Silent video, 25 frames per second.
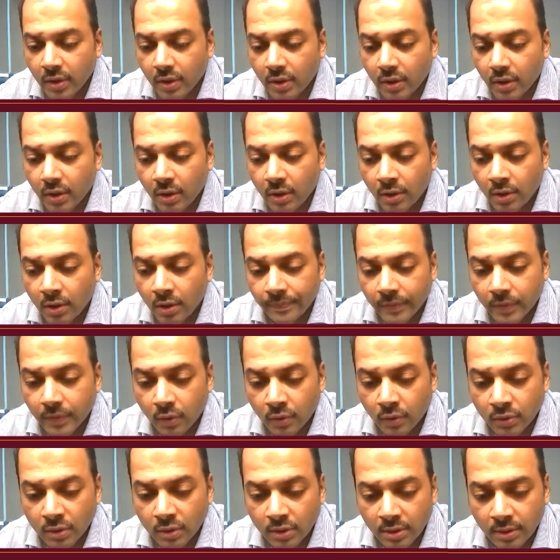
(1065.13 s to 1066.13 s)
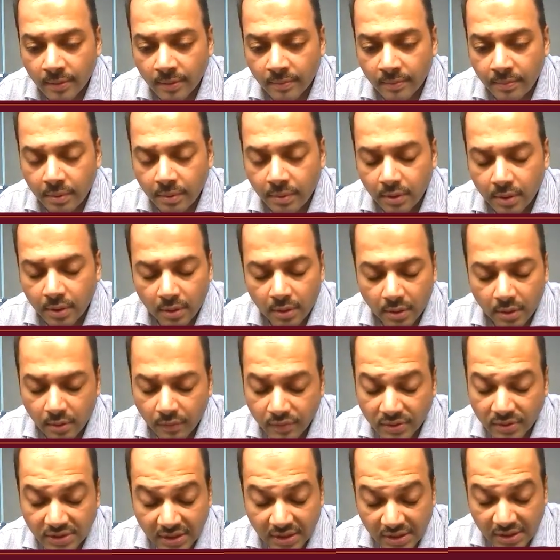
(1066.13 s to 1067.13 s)

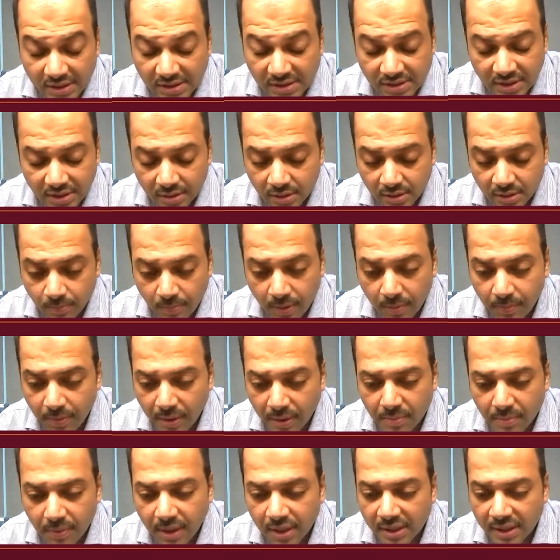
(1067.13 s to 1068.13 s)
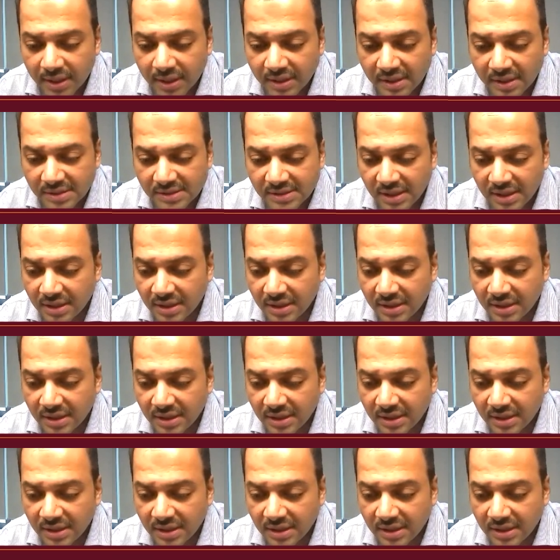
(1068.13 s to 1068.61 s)
which are listed in the public markets.